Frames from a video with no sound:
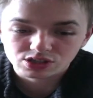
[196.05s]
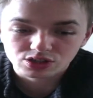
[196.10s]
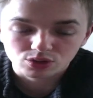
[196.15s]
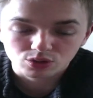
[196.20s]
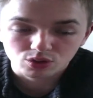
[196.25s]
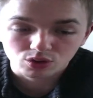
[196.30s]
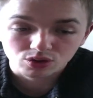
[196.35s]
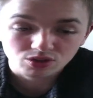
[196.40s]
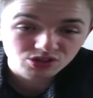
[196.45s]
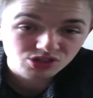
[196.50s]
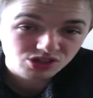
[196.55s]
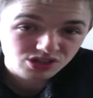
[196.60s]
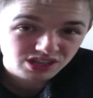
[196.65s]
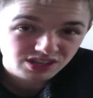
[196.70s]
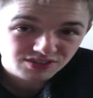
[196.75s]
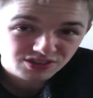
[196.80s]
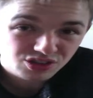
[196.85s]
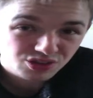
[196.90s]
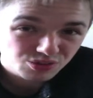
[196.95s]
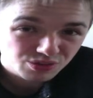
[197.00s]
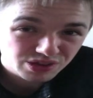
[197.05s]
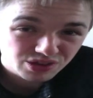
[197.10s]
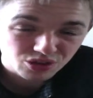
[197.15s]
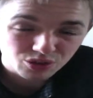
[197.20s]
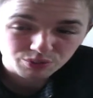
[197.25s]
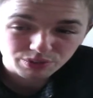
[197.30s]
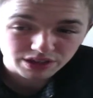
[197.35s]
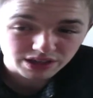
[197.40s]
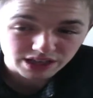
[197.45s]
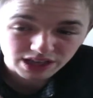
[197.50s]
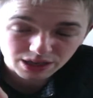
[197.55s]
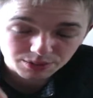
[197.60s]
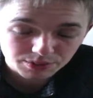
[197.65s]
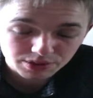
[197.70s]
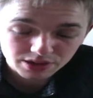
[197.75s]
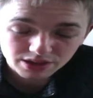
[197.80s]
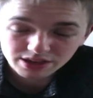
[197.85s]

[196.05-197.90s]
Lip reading: or certainly if you do the odd bit of gaming,